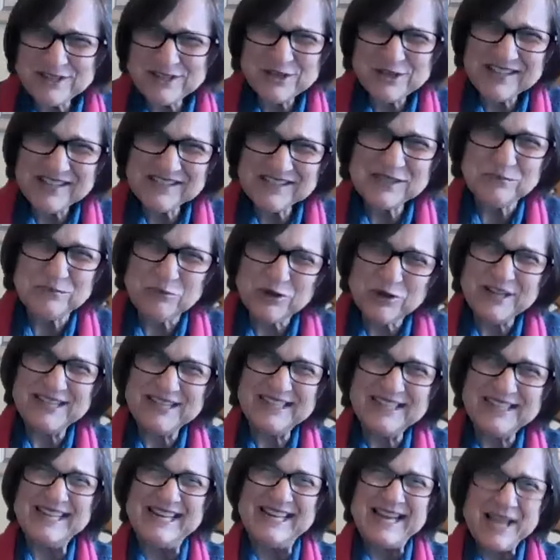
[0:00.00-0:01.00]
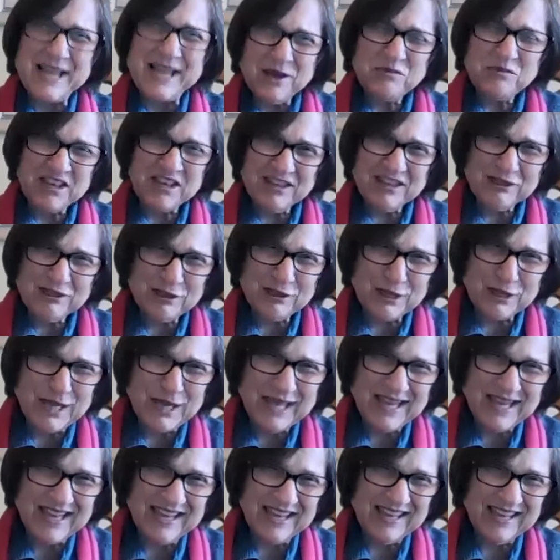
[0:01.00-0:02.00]
that's a pretty dynamic
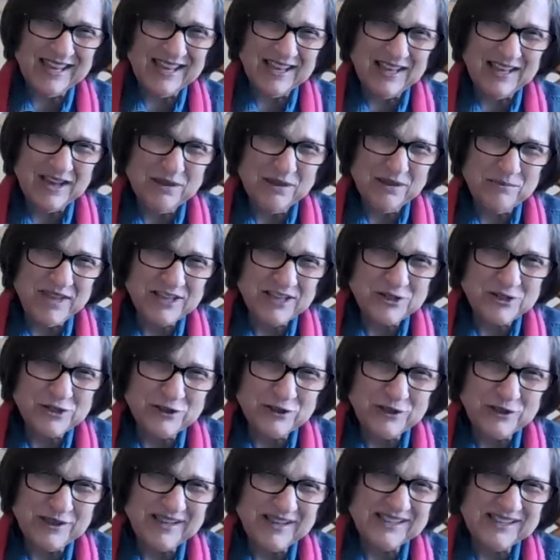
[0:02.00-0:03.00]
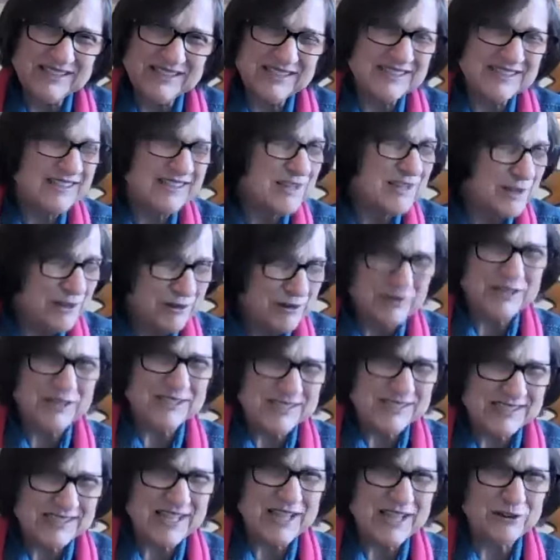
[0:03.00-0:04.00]
thing. I, I imagine that it's kind of in a
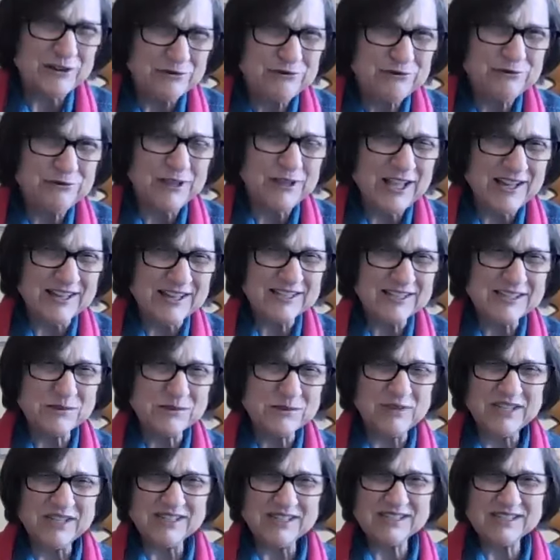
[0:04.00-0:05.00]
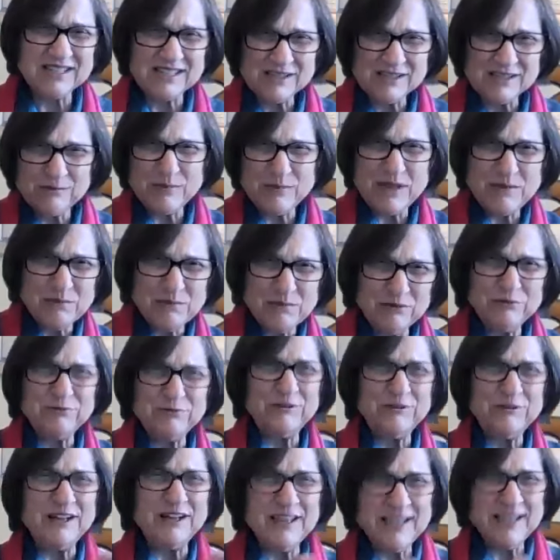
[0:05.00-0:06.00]
state of flux because as people
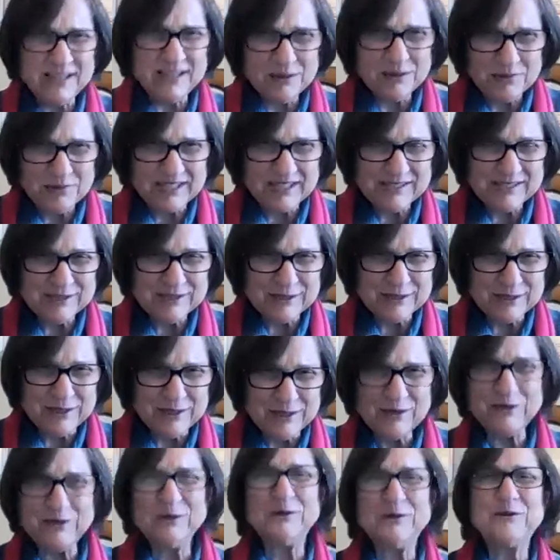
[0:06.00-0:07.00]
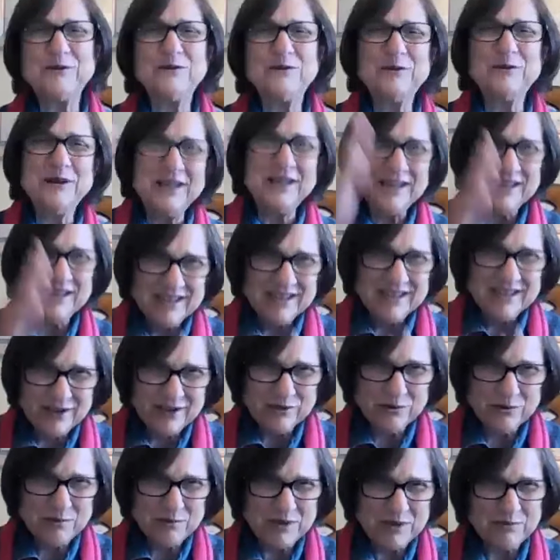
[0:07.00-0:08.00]
find a place to go,
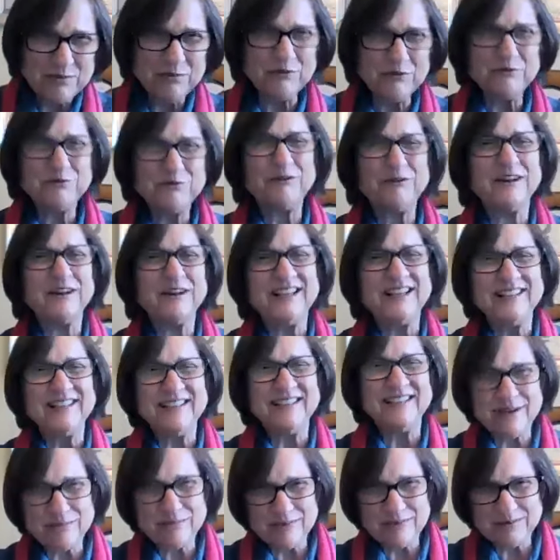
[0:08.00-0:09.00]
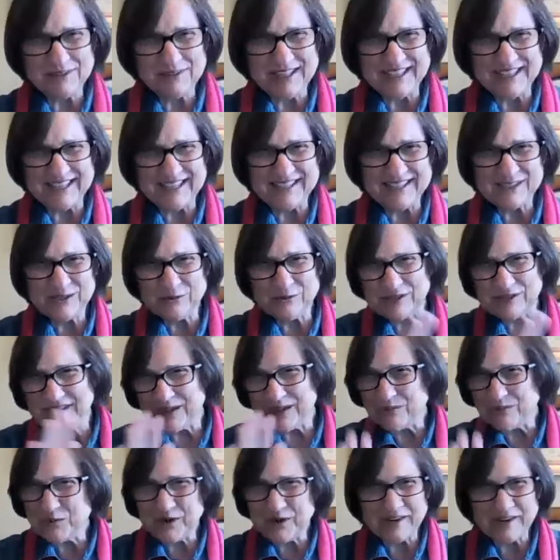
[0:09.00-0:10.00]
other people find that place or
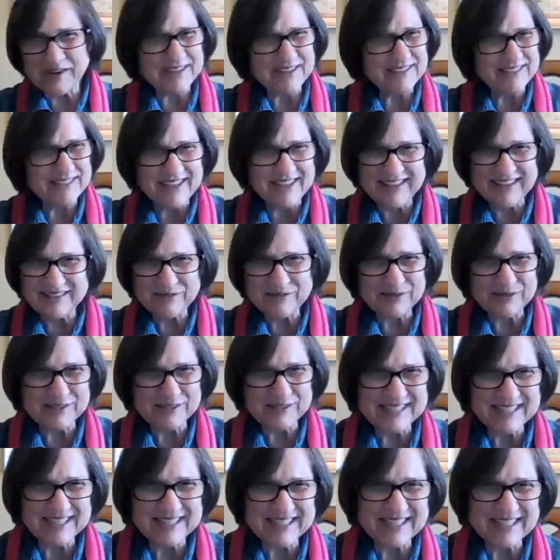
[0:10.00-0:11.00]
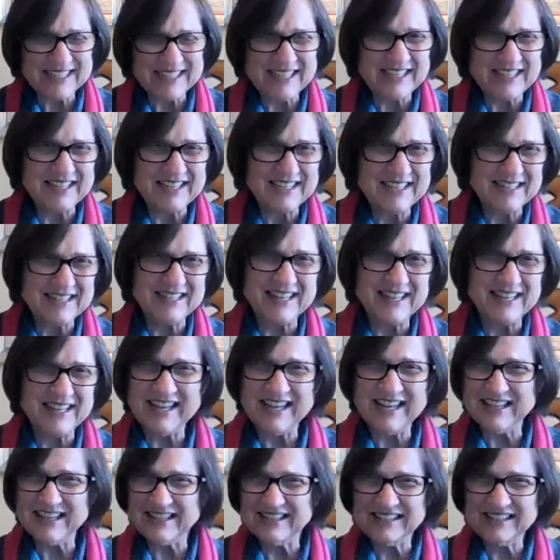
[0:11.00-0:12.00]
somewhere in that vicinity, and
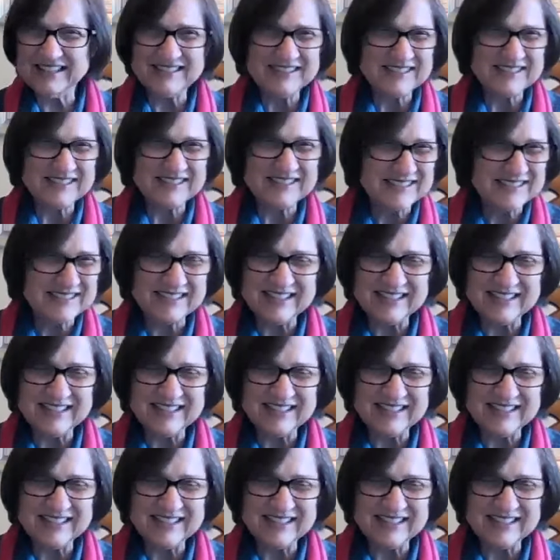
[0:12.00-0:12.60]
and it's